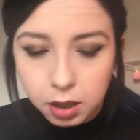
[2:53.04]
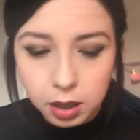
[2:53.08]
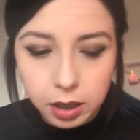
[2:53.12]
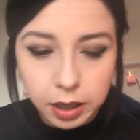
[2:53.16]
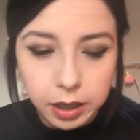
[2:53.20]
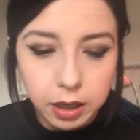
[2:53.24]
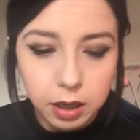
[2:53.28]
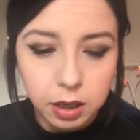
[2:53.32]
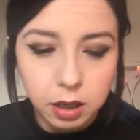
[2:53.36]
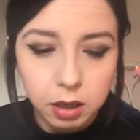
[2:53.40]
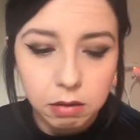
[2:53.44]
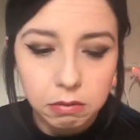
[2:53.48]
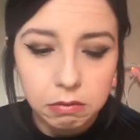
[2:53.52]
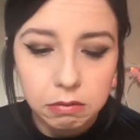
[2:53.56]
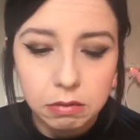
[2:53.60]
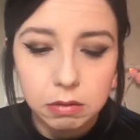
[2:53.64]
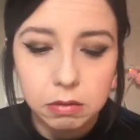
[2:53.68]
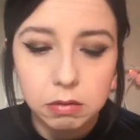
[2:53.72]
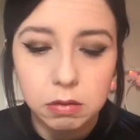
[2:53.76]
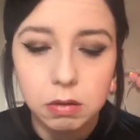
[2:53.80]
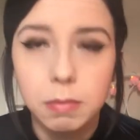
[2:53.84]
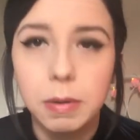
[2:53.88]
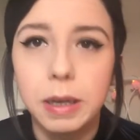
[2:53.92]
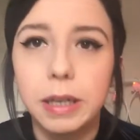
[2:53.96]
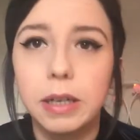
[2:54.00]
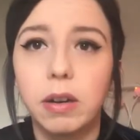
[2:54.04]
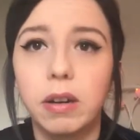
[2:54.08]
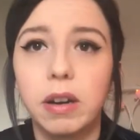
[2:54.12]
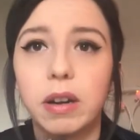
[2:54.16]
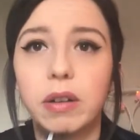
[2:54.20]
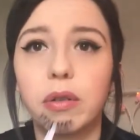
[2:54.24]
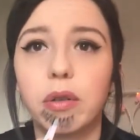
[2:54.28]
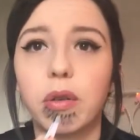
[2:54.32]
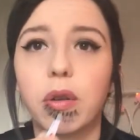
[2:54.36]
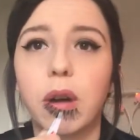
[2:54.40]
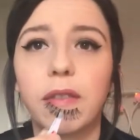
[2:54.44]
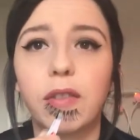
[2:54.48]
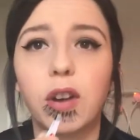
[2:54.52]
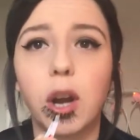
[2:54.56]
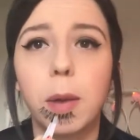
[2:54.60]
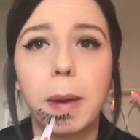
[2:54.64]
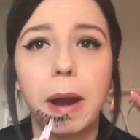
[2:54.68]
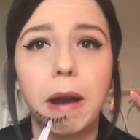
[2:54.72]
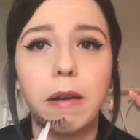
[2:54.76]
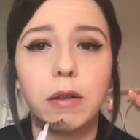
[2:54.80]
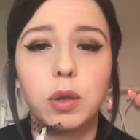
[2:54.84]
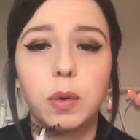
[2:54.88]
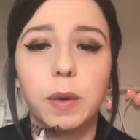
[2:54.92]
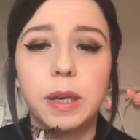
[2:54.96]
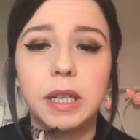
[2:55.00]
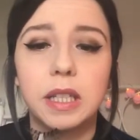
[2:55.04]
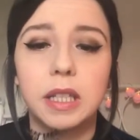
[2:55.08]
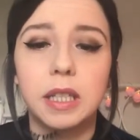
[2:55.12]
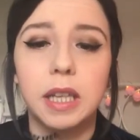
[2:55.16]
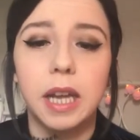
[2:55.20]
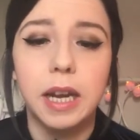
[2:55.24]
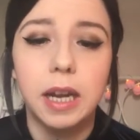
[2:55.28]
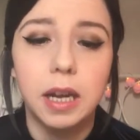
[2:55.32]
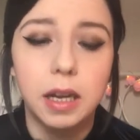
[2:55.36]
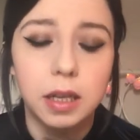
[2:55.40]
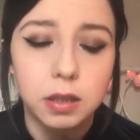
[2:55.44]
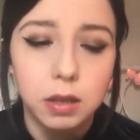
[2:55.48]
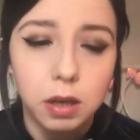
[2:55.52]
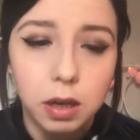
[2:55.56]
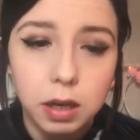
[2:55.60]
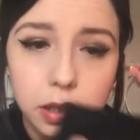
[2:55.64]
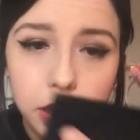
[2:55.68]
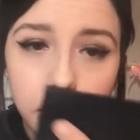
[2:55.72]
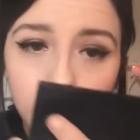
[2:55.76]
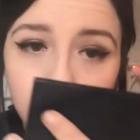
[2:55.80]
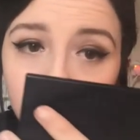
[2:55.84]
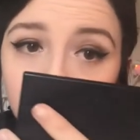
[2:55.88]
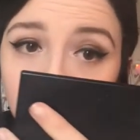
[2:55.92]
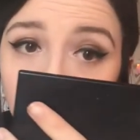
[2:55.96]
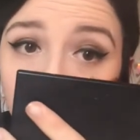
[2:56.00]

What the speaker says: Like, oh my God, I don't know. I've got a pair of tweezers here, so let's